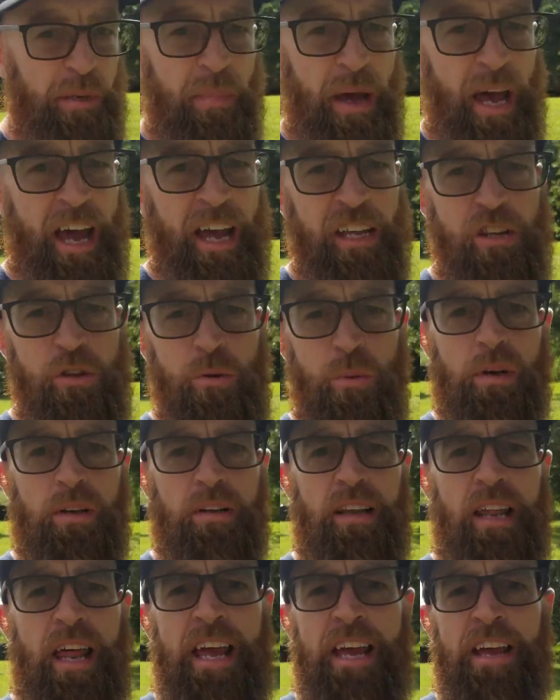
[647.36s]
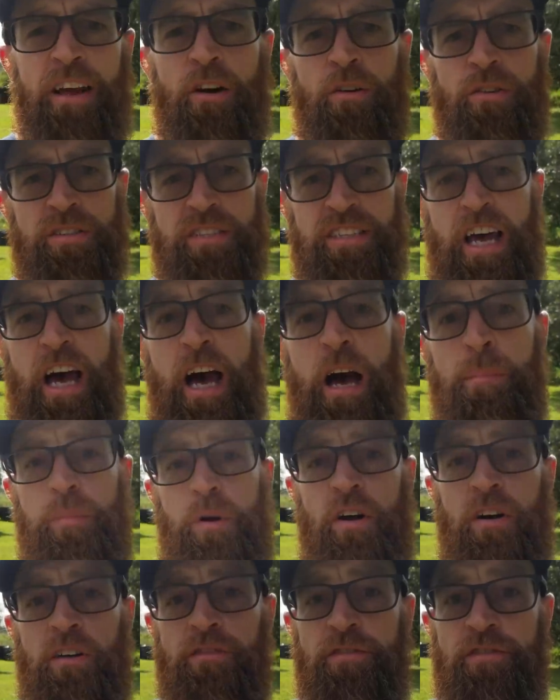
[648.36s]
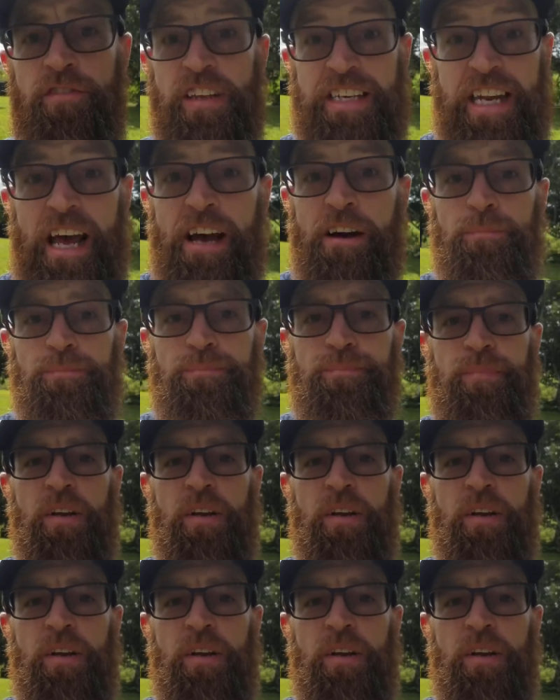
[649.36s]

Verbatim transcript: bag, you are laying on top of the down,